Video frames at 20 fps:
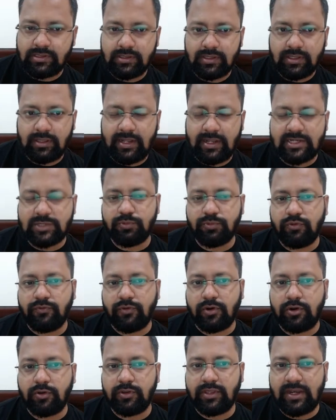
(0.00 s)
Let's move
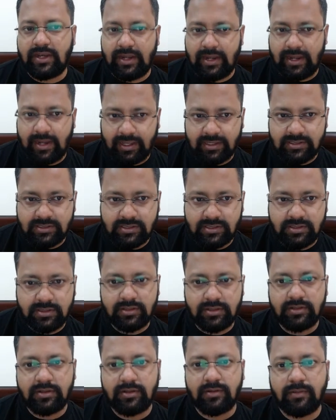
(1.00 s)
on to the next
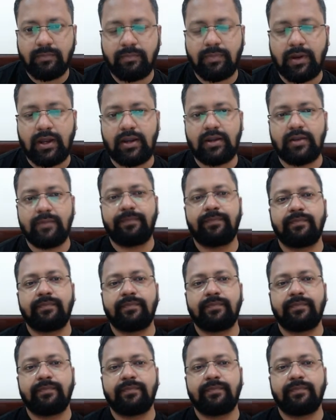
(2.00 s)
part.